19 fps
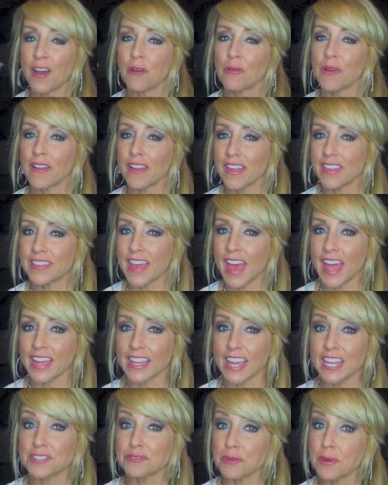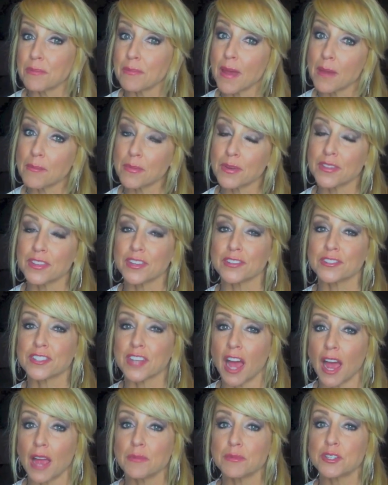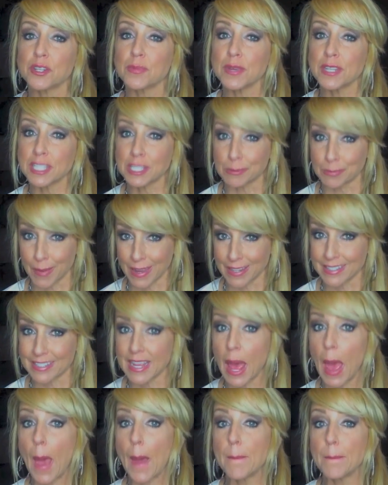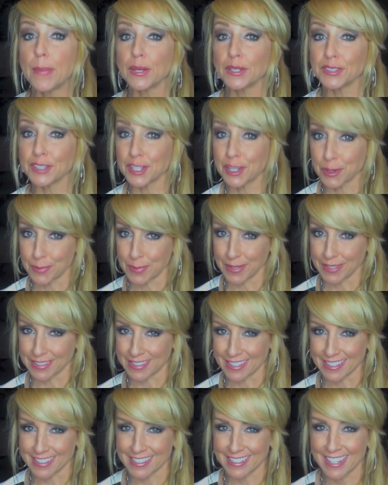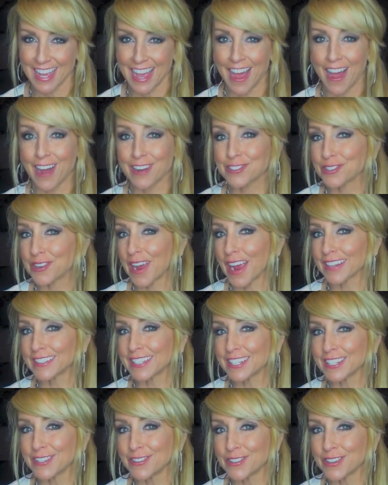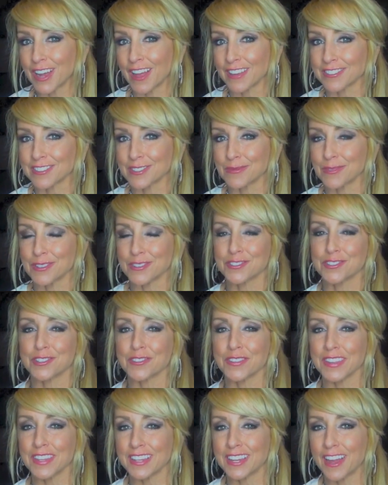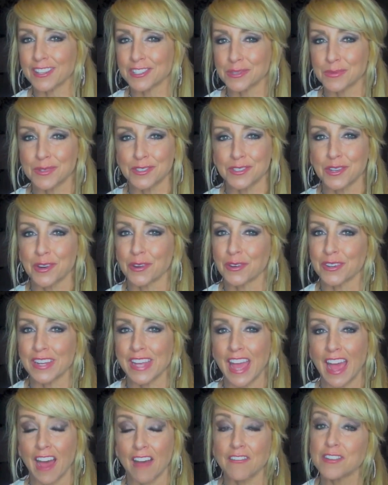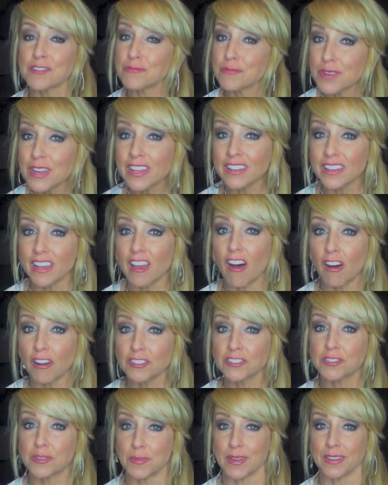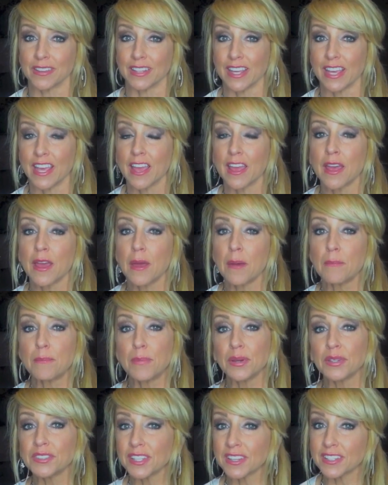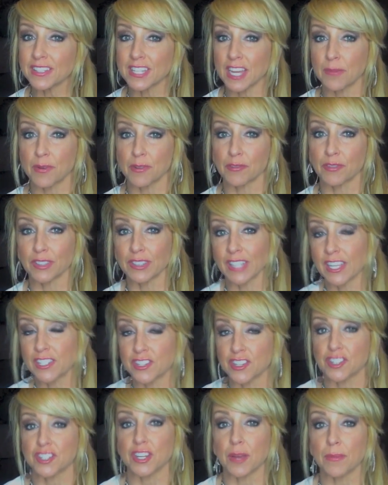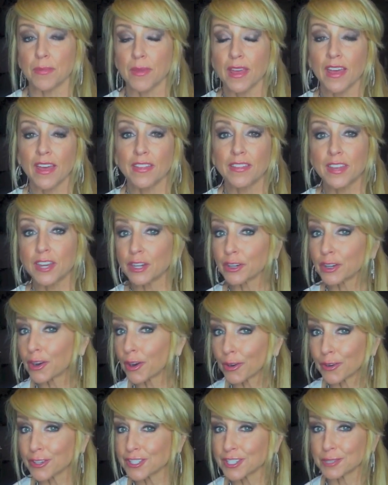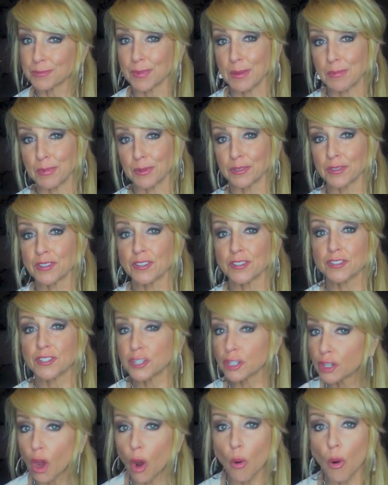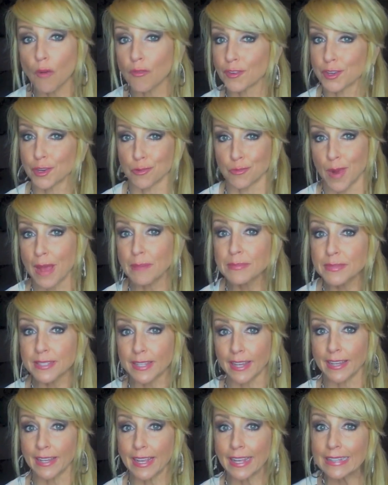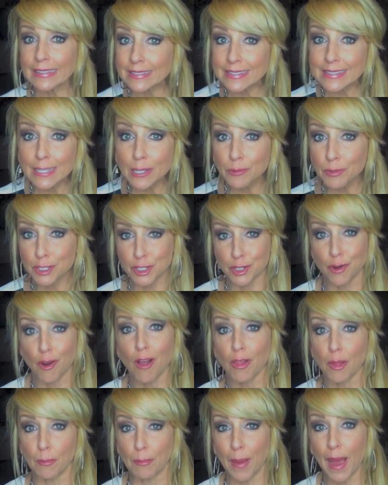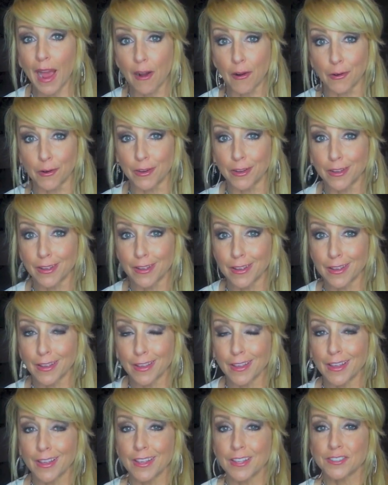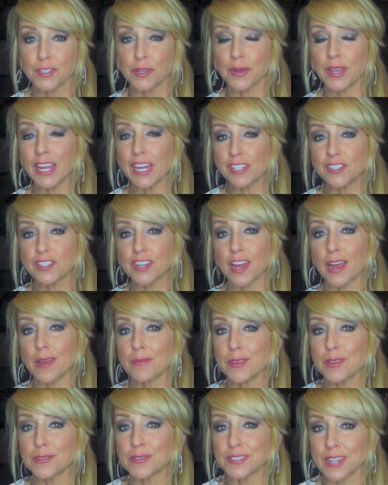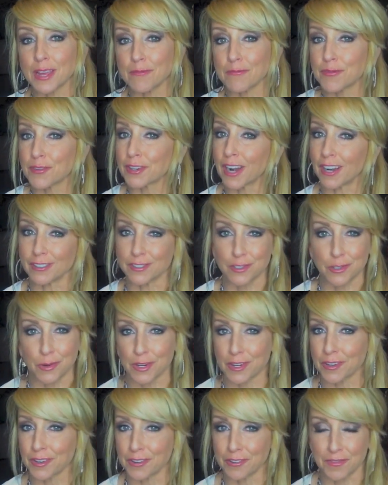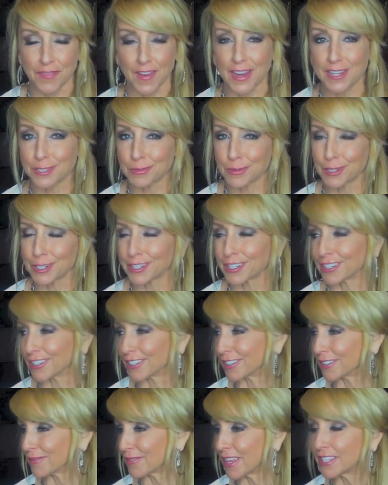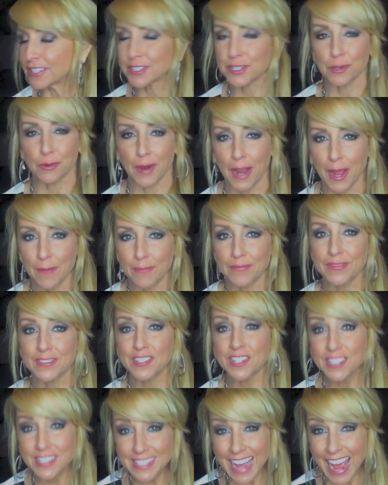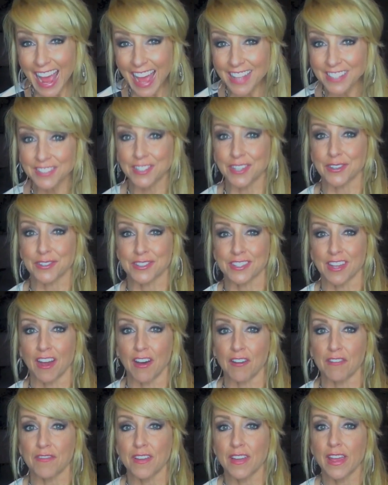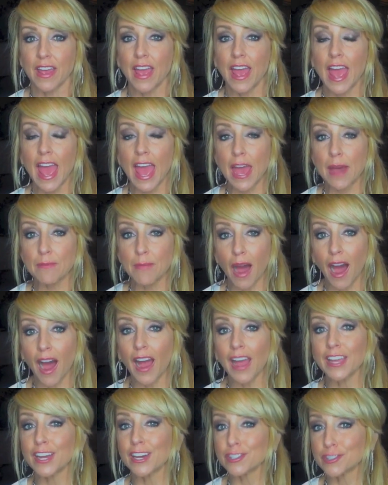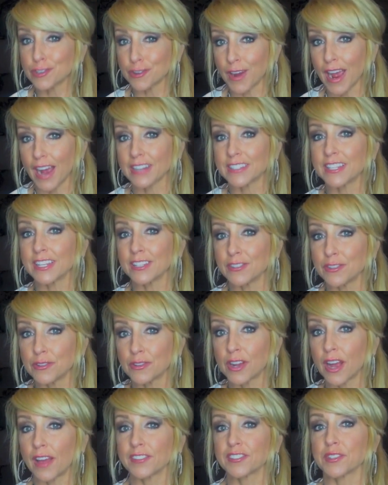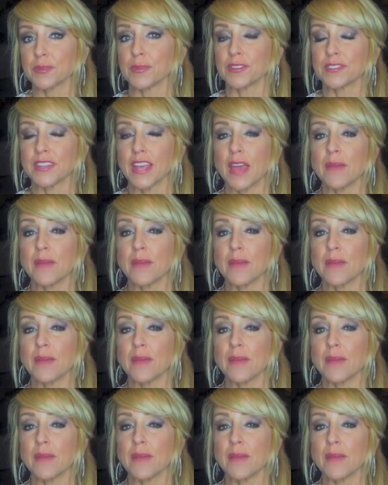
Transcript: Well, in that case, remember that your time should be spent building your business, attracting new customers, serving the customers you already have, and really, ultimately, building the type of relationship that encourages people to go over to your website and see what you're all about. So each time you step foot on Twitter or Facebook or Instagram, just ask yourself, Am I attracting new customers?